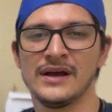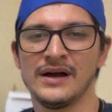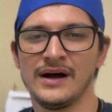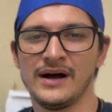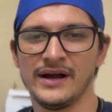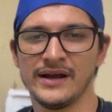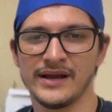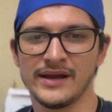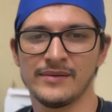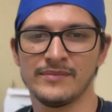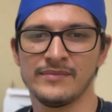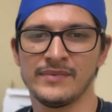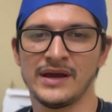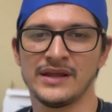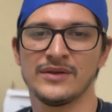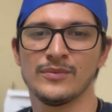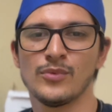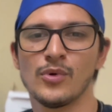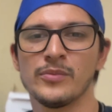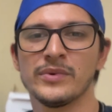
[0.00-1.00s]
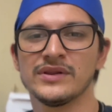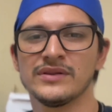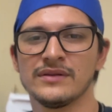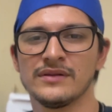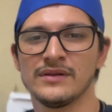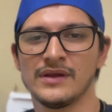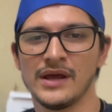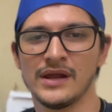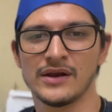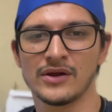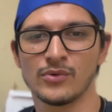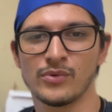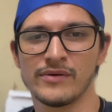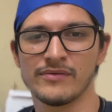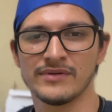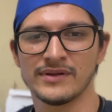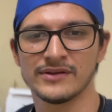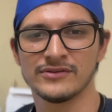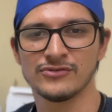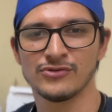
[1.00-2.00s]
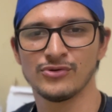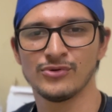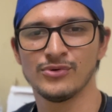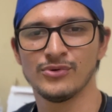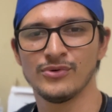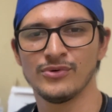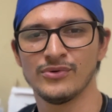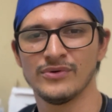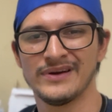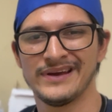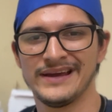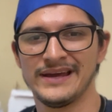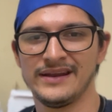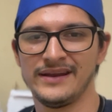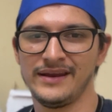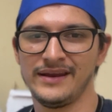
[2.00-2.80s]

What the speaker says: I am at the moment an equivalent to an